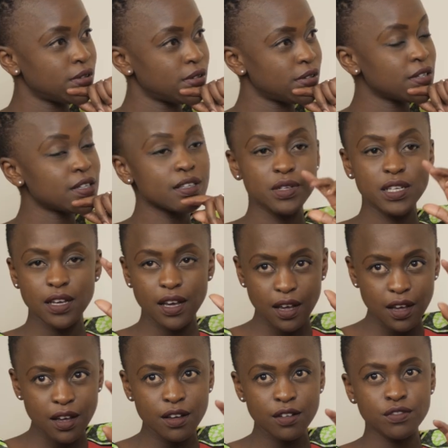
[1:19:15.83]
We
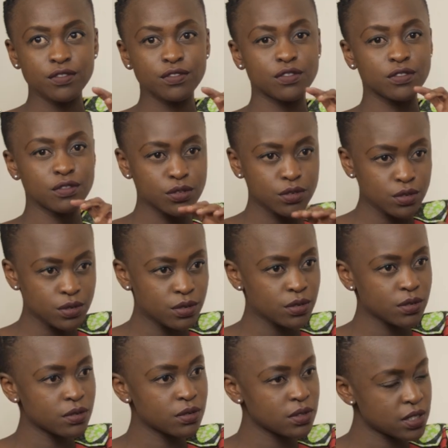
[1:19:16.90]
have no
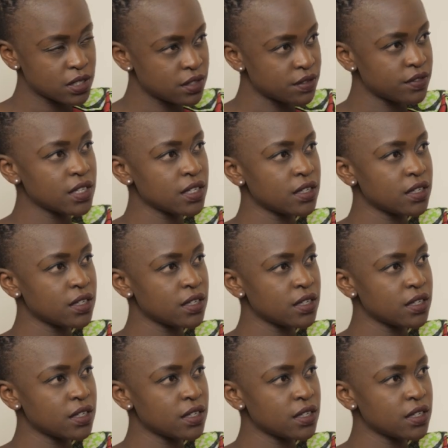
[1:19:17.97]
TV.